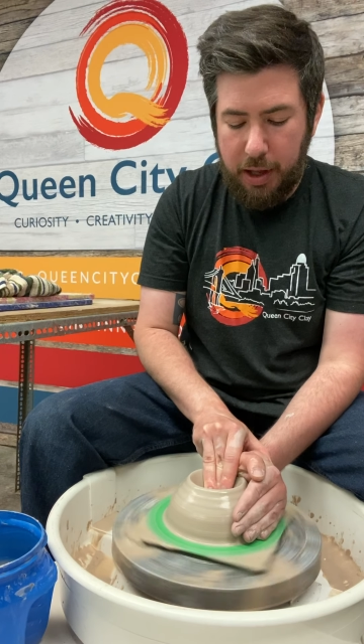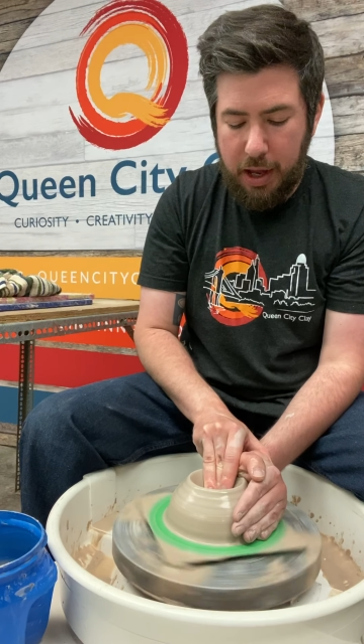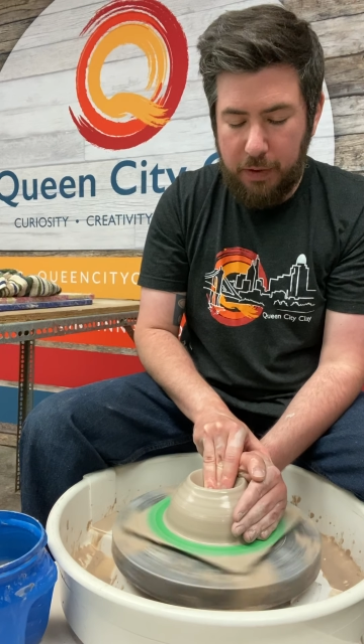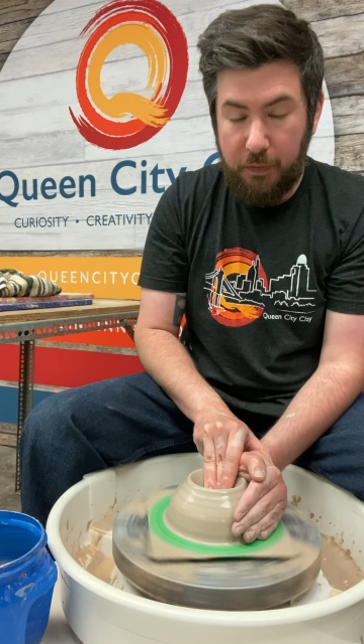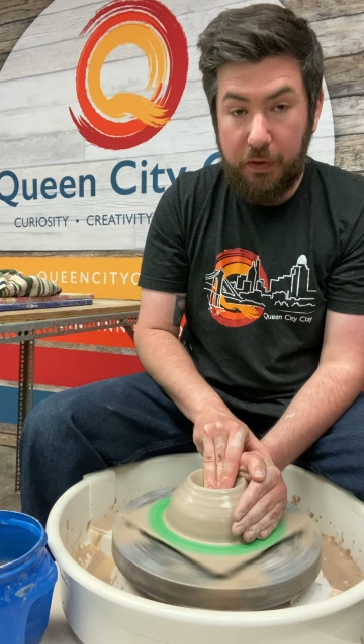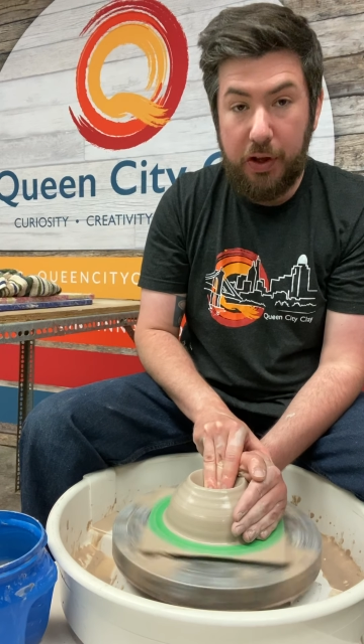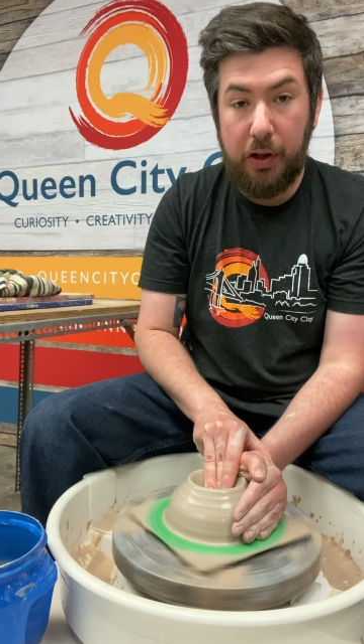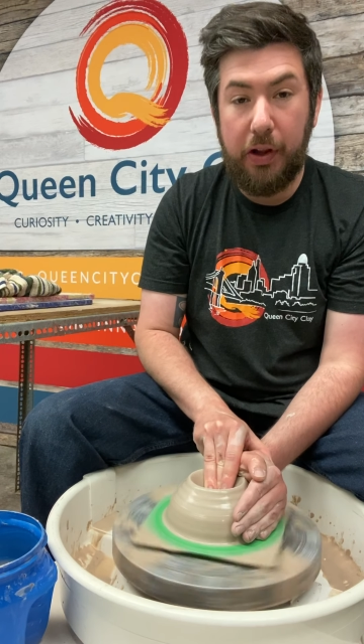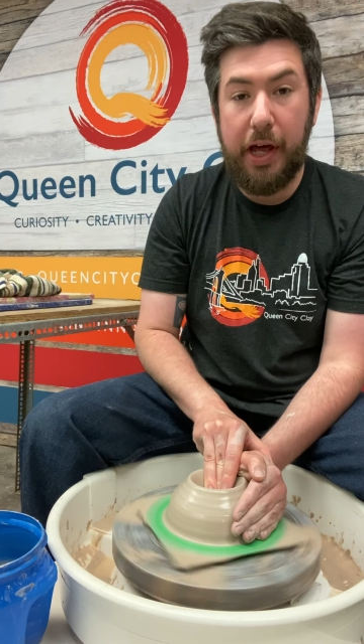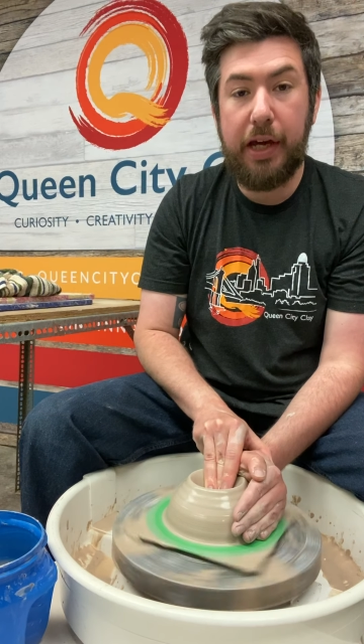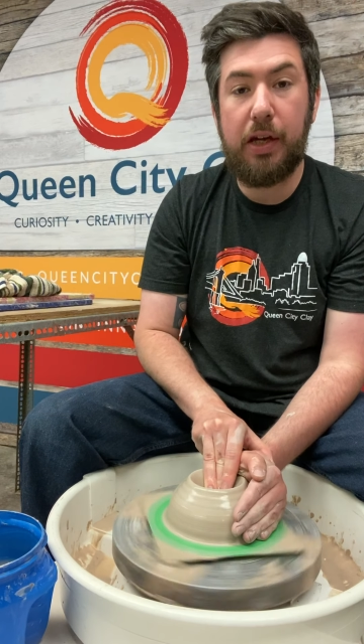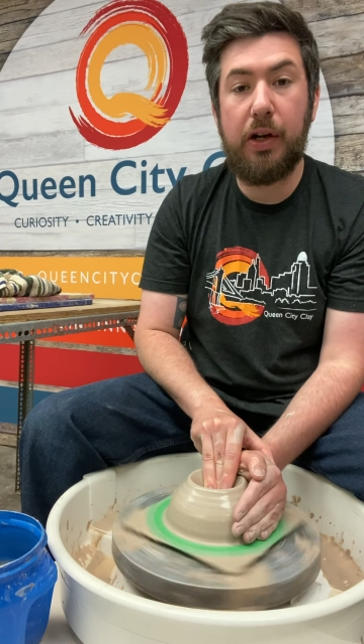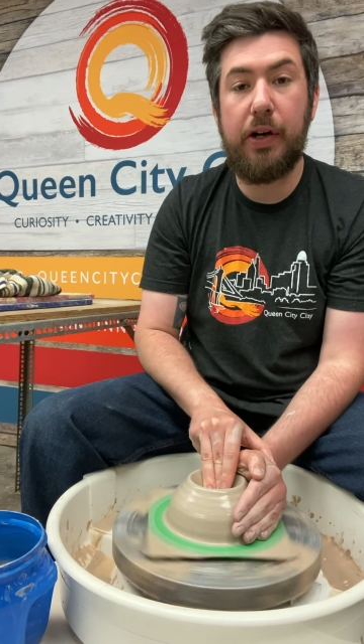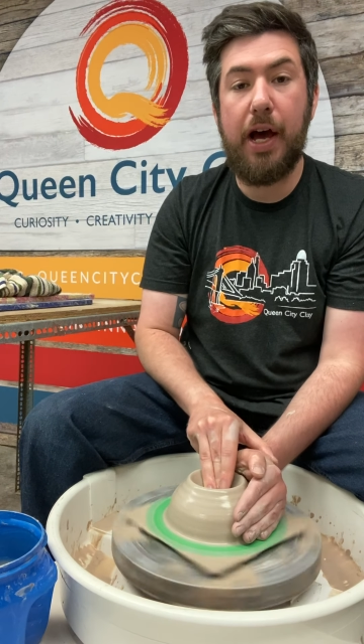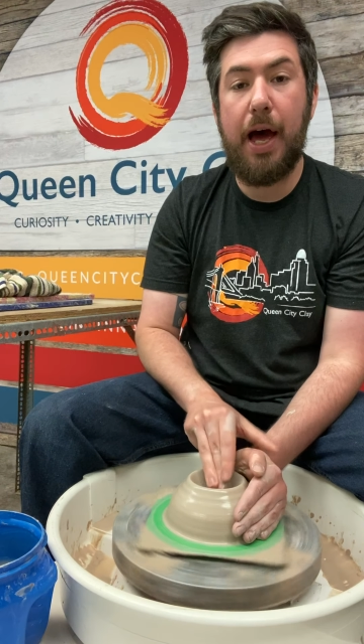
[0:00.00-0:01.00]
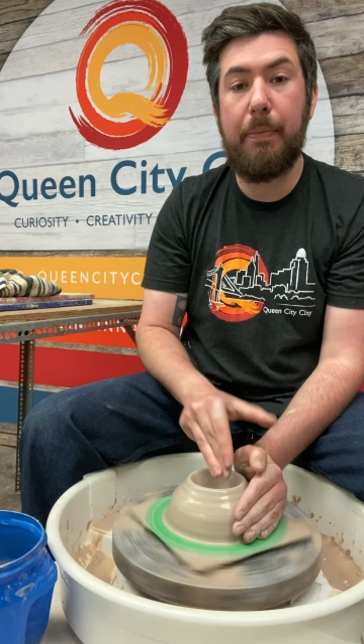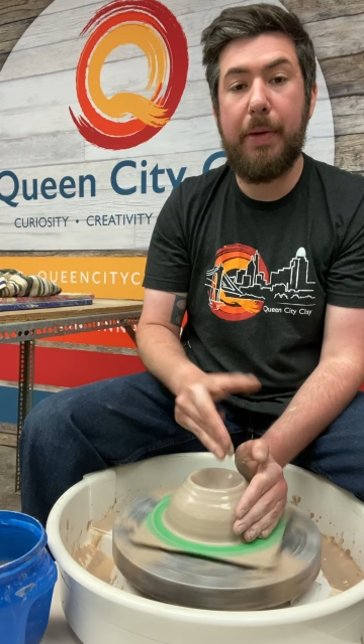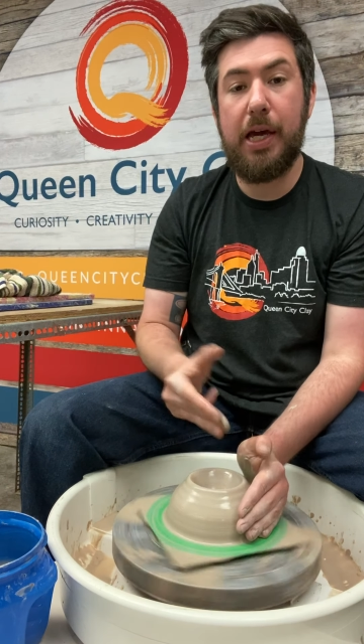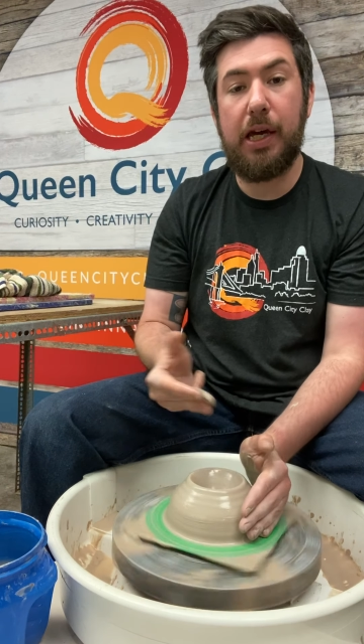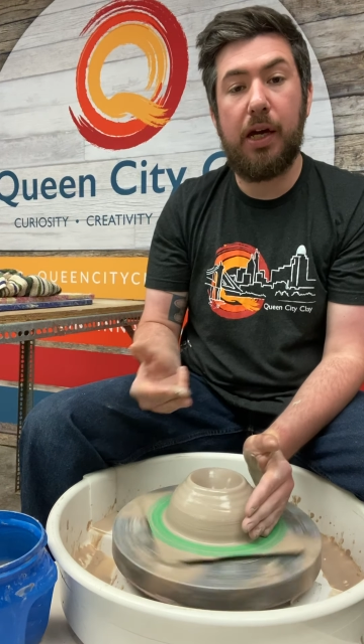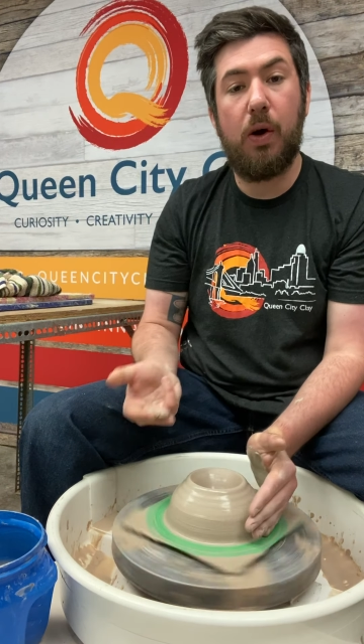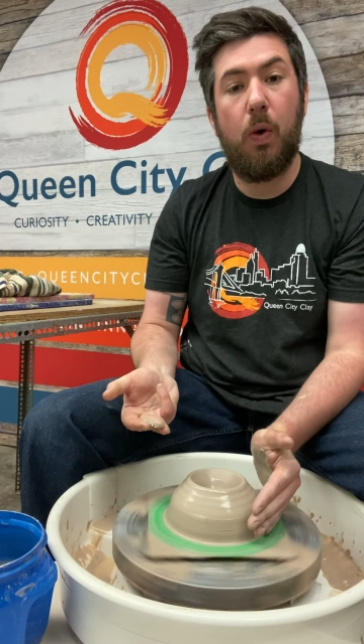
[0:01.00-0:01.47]
and feel like you're not
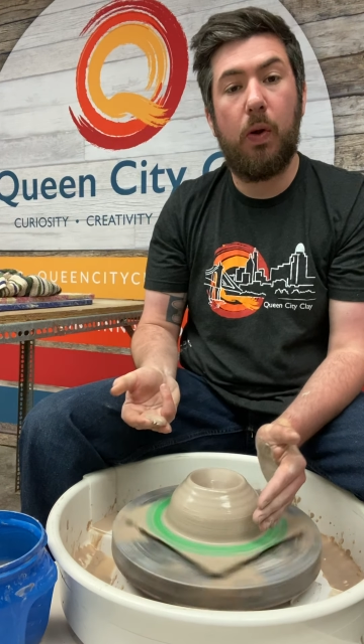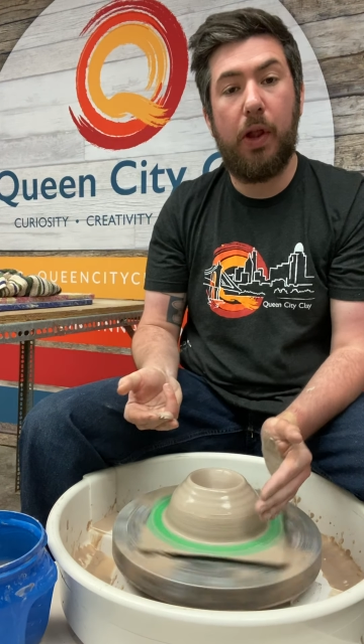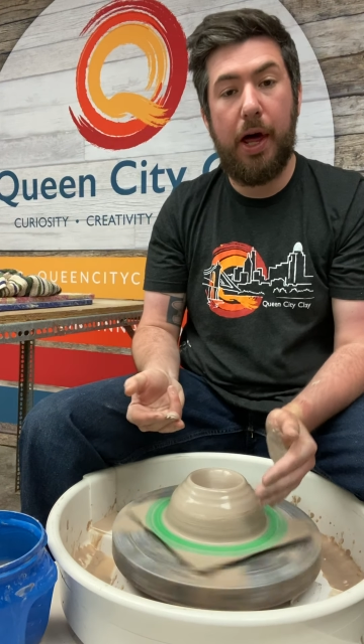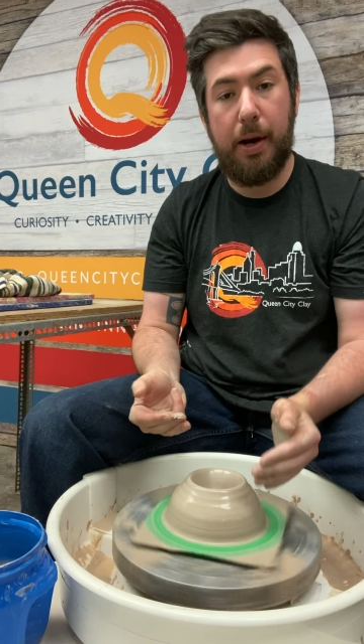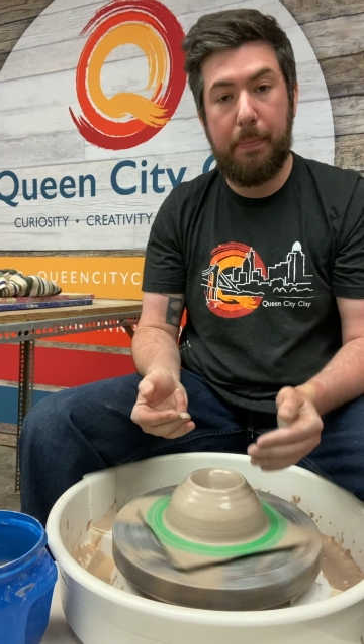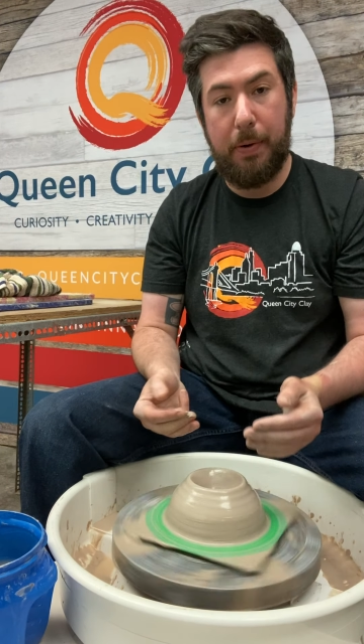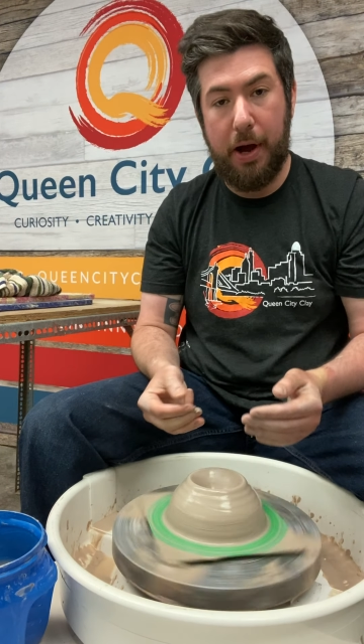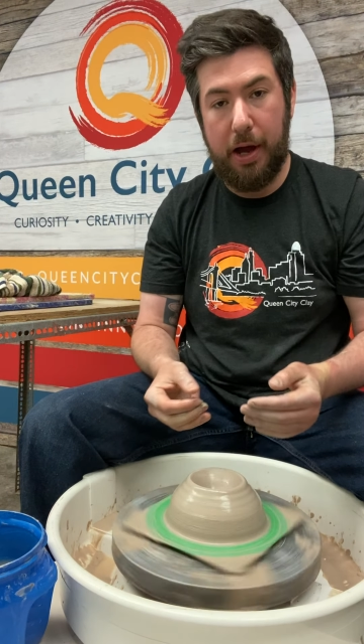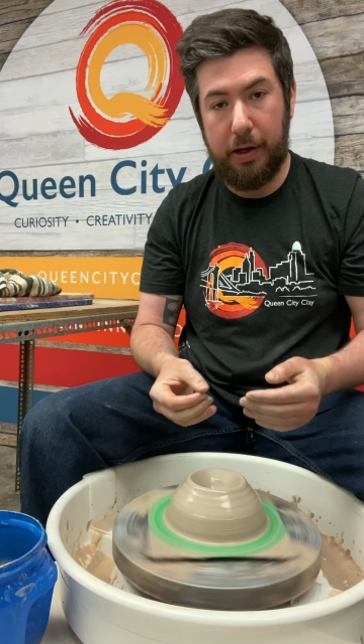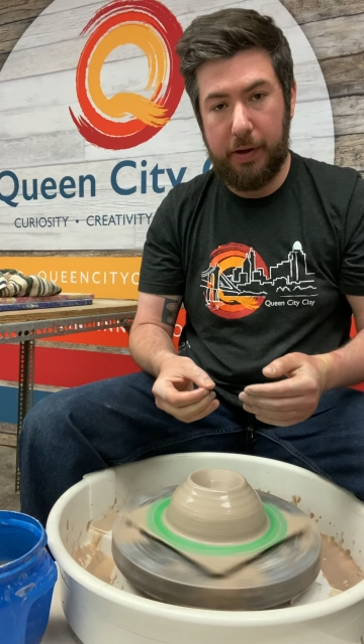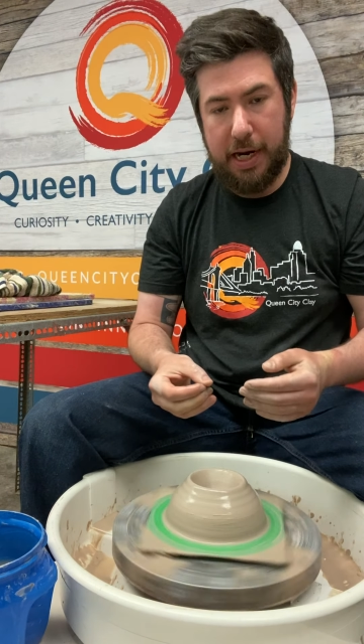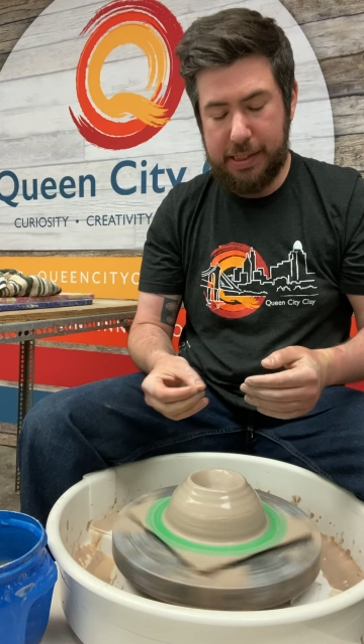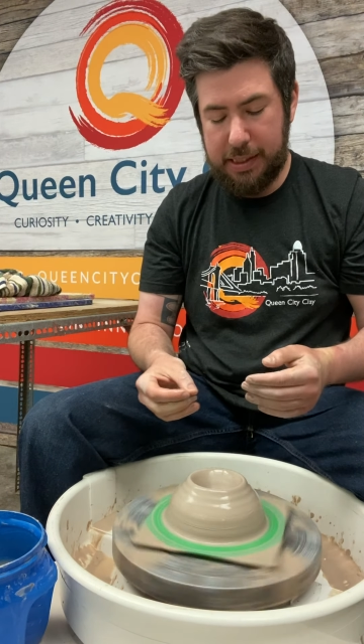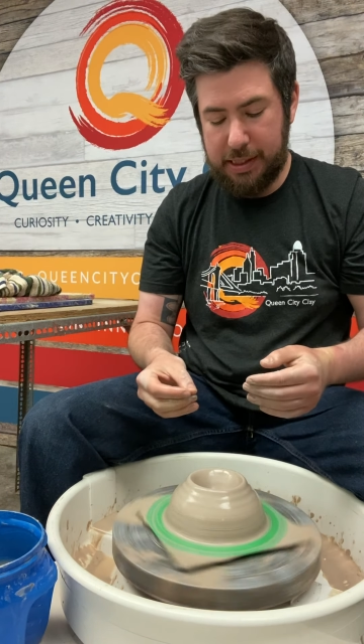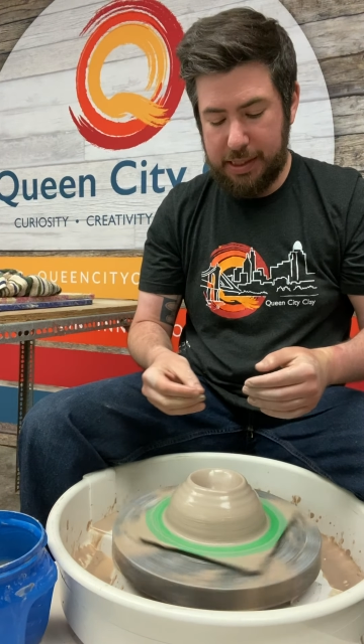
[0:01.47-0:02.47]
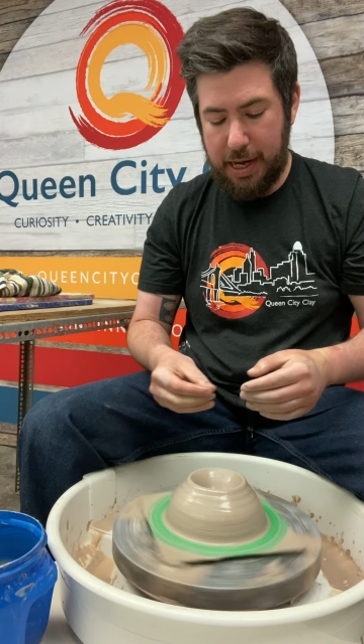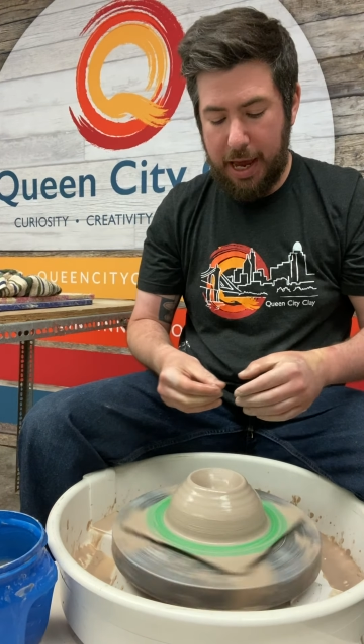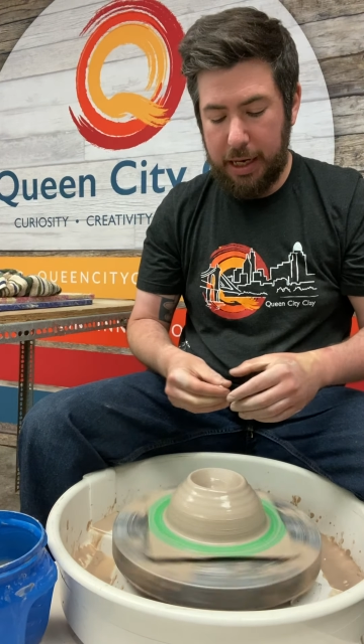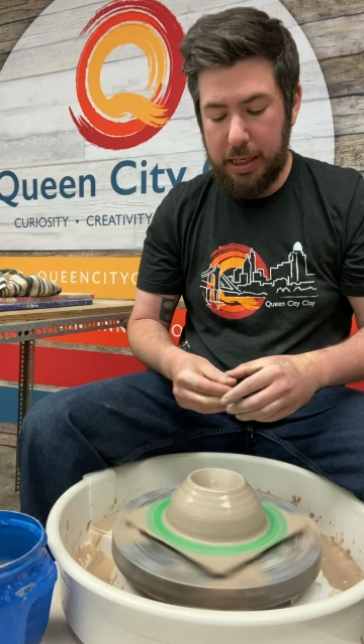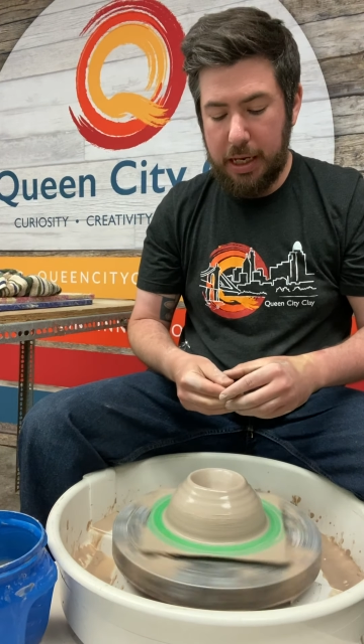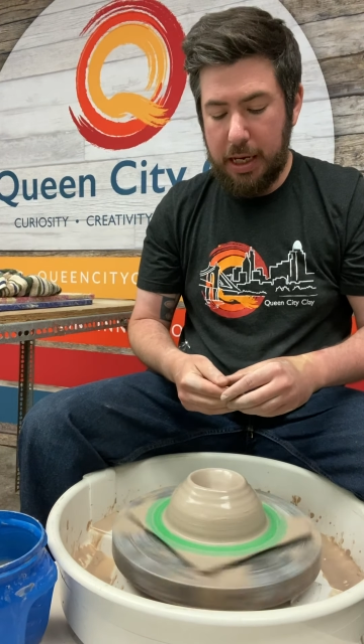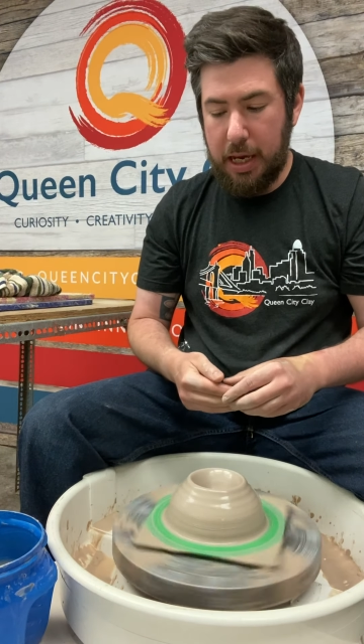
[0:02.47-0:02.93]
making a whole lot of progress, it's
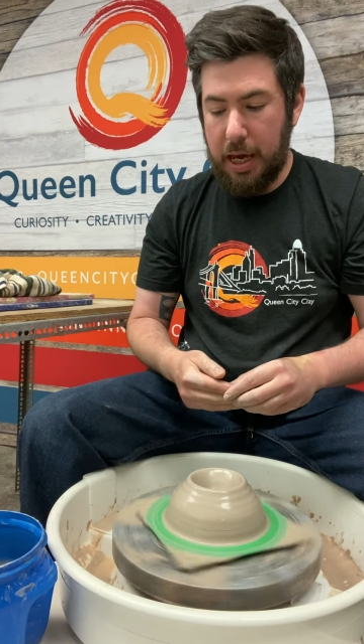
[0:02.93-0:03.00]
not